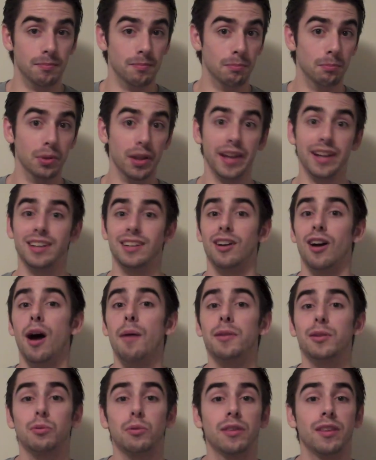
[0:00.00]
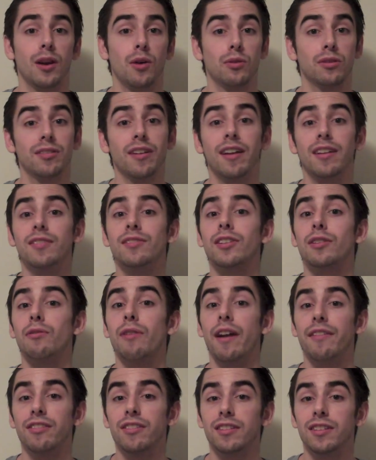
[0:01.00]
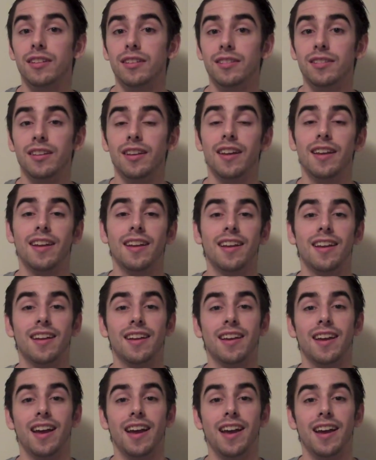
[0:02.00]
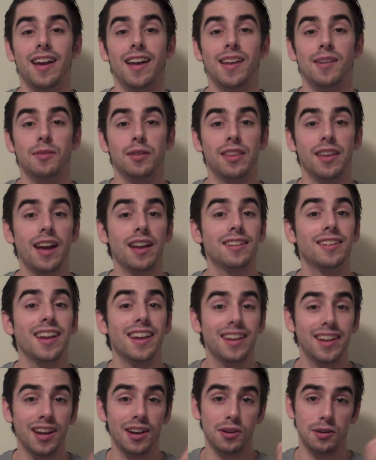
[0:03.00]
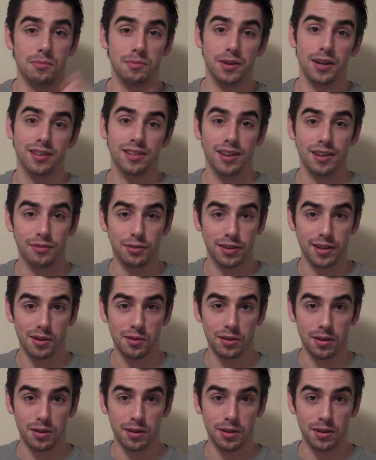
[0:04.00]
blatant comments without scientific references. And with that, take care and embrace life without